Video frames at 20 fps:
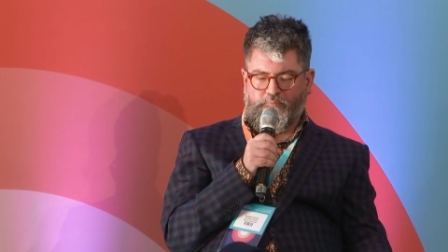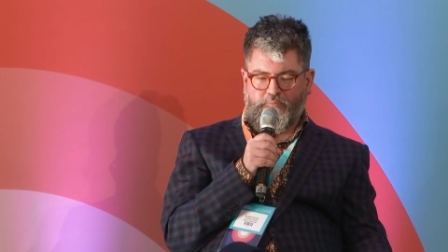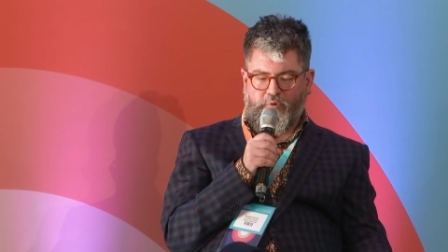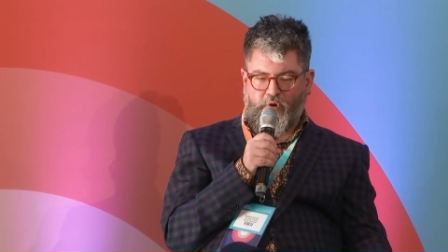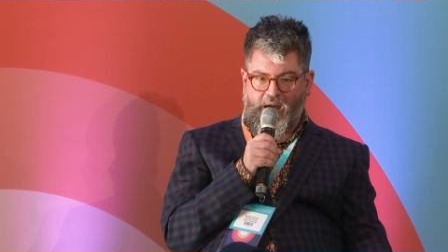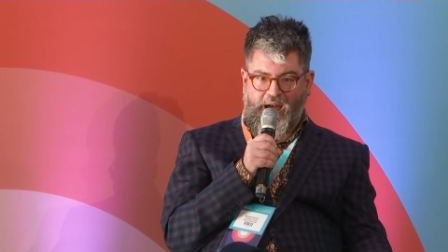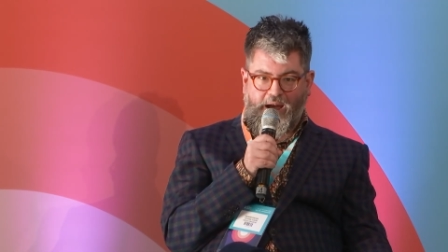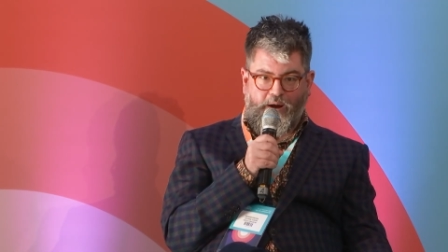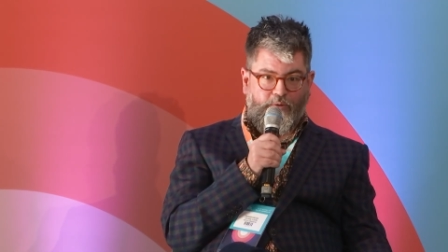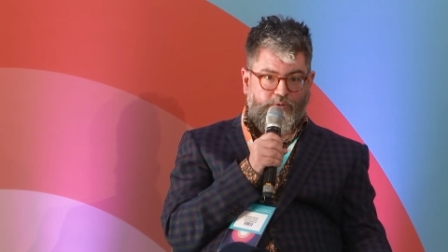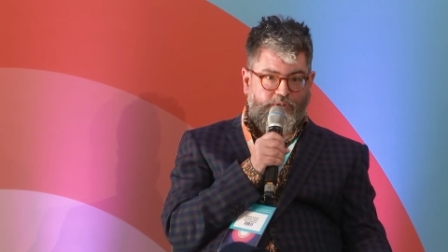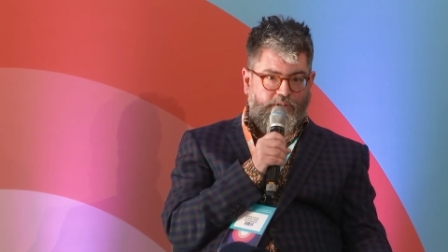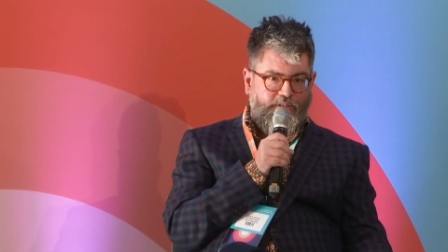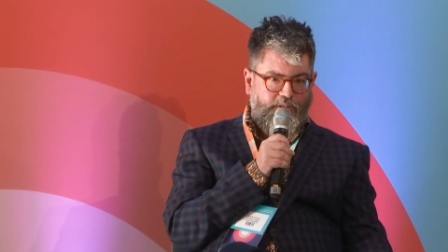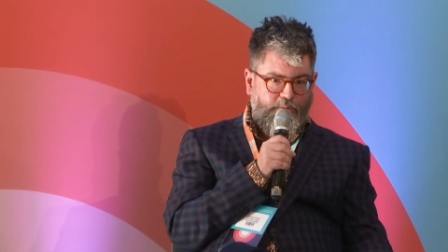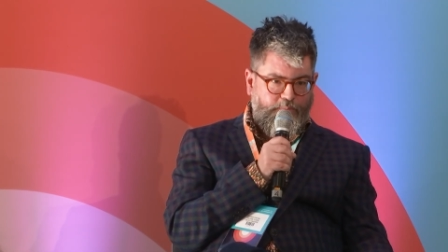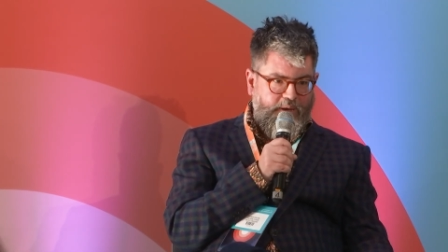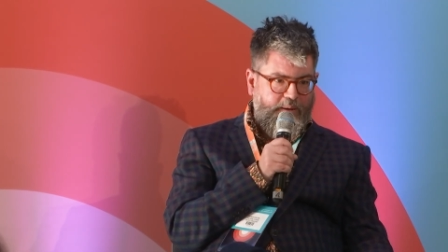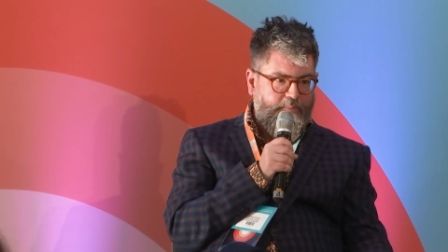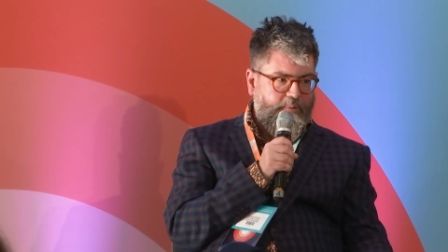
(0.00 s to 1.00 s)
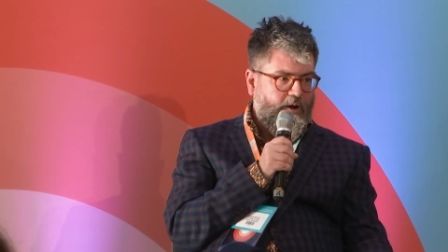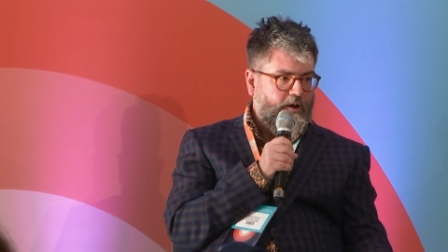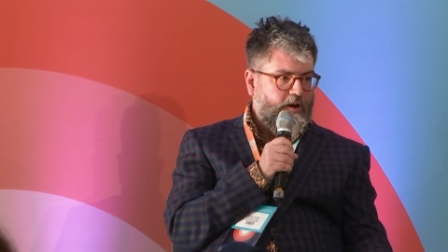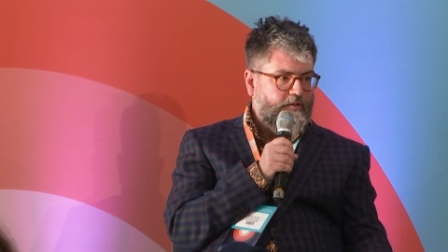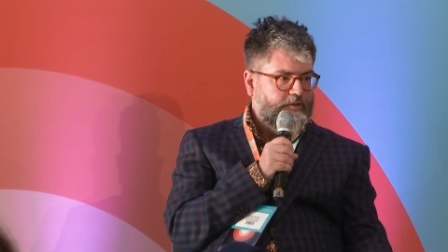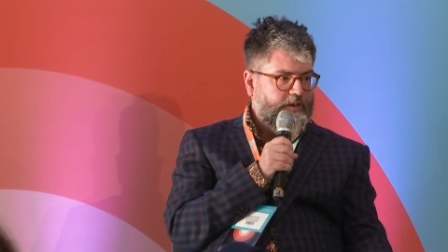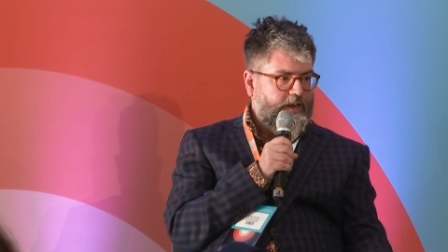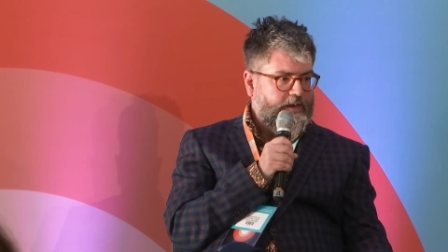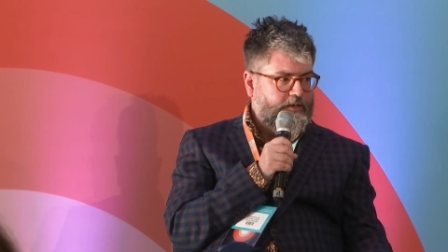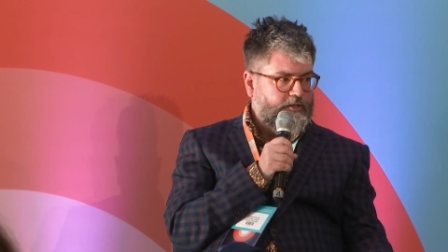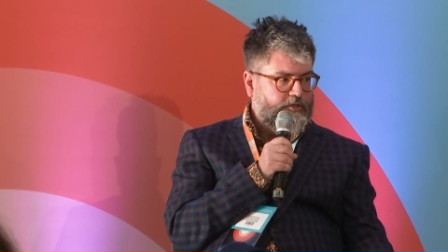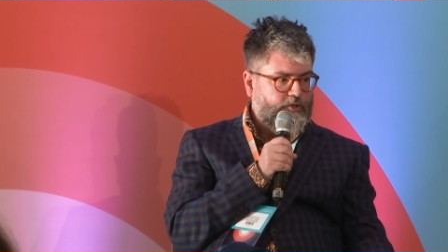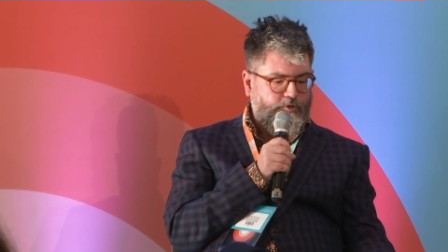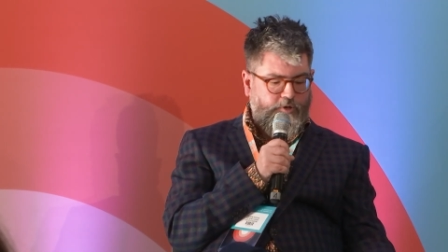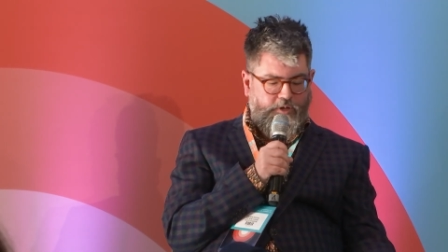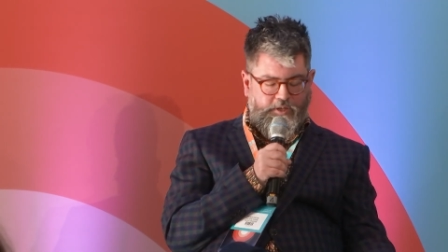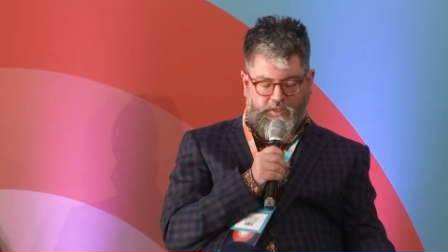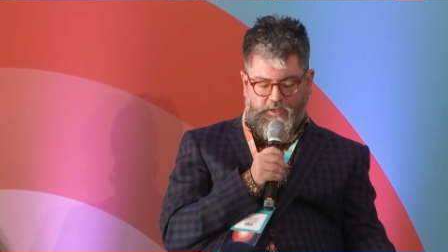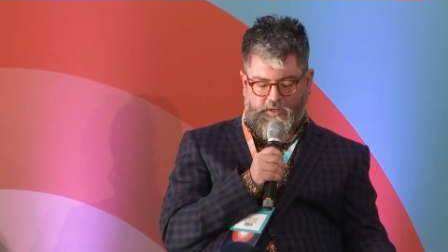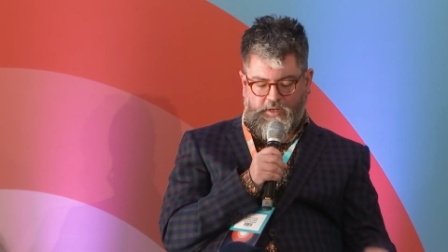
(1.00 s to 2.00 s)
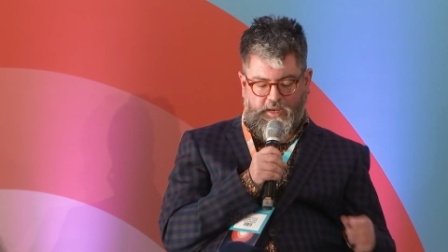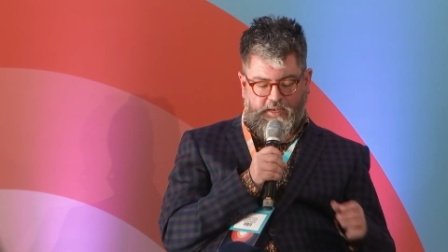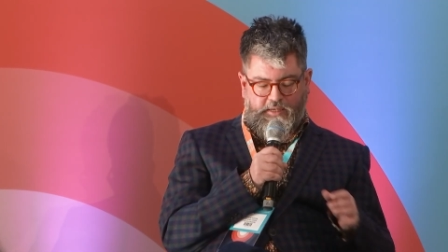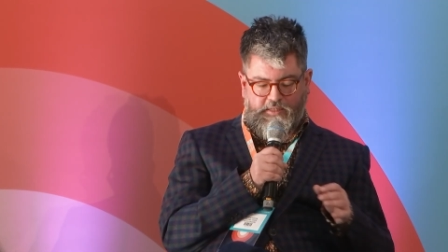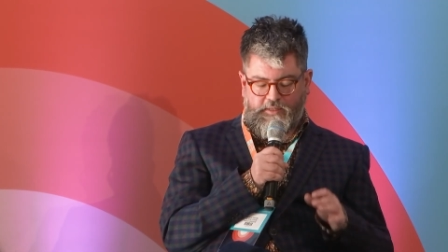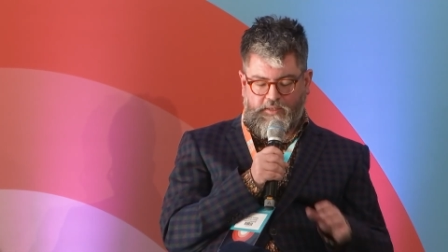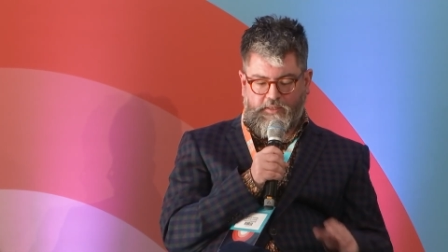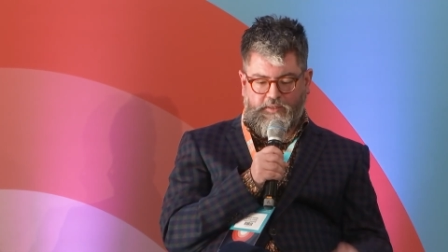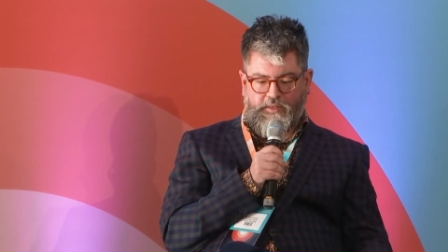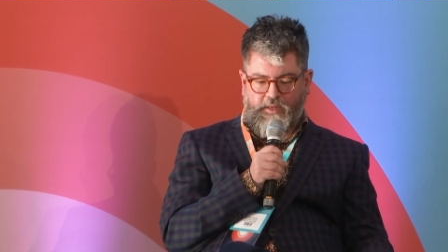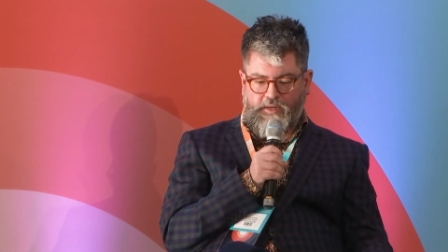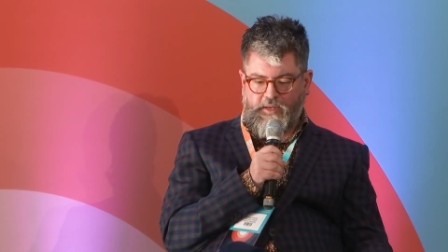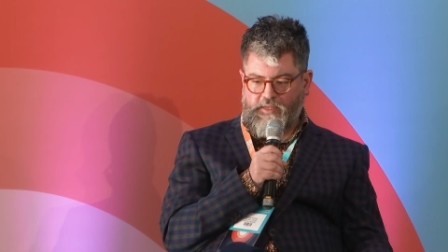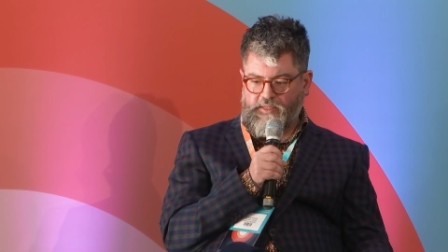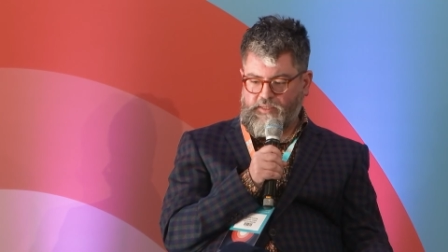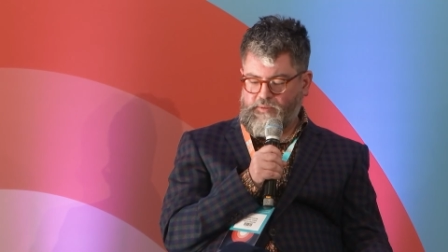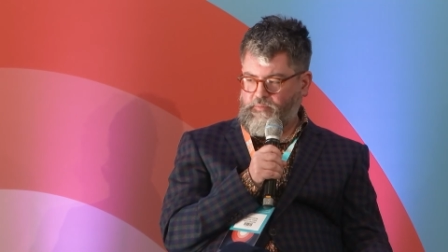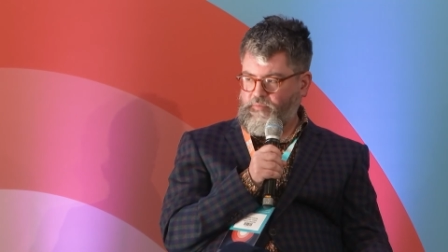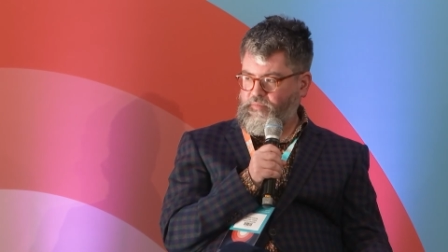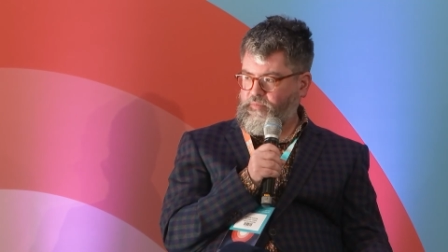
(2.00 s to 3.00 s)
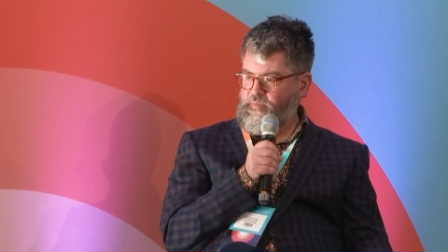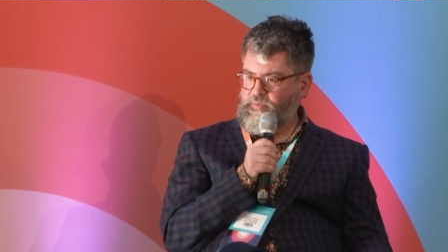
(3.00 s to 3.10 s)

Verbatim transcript: proud to be part of an industry that is that is